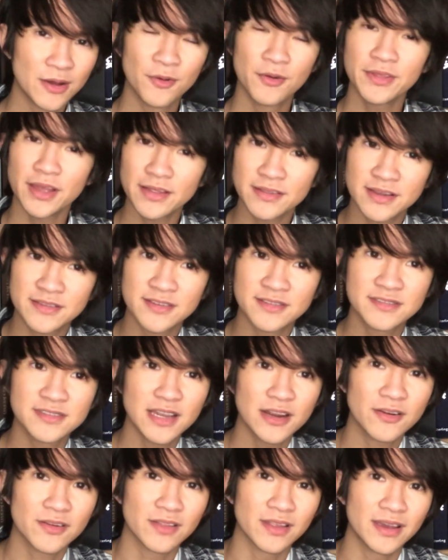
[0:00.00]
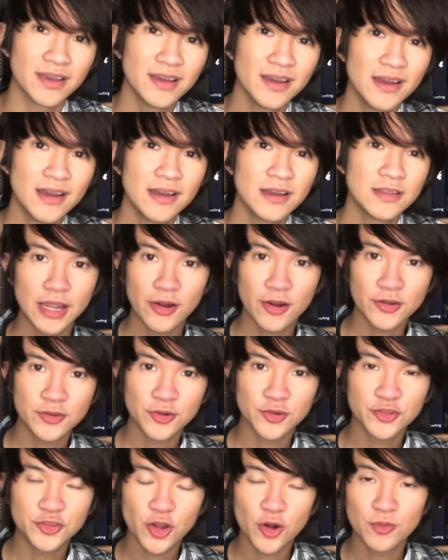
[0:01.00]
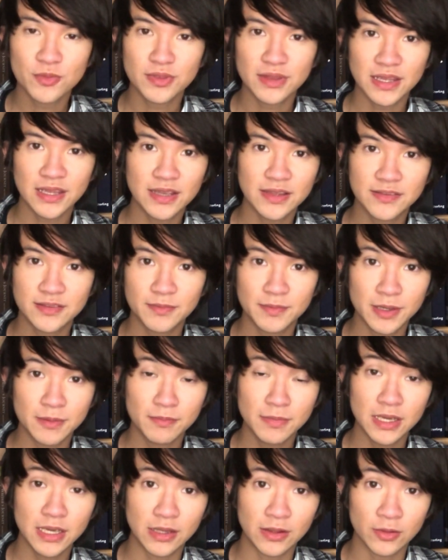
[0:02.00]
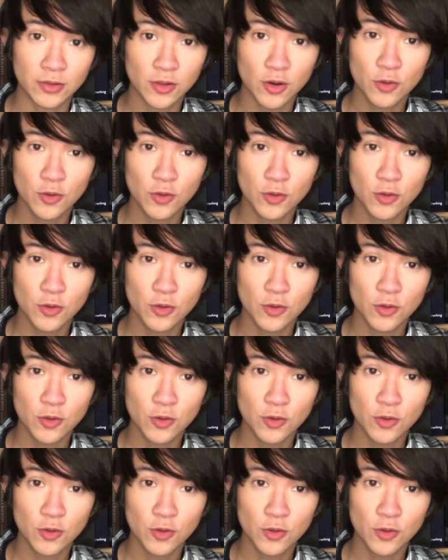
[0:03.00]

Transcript: Well, not necessarily. Characters don't need to be mean.